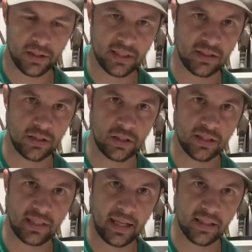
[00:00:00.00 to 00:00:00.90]
This is just
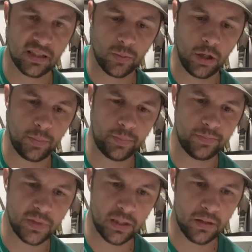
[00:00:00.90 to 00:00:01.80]
a small,
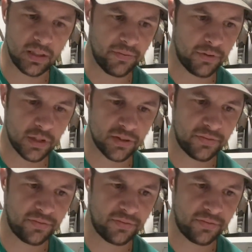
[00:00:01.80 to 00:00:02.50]
the first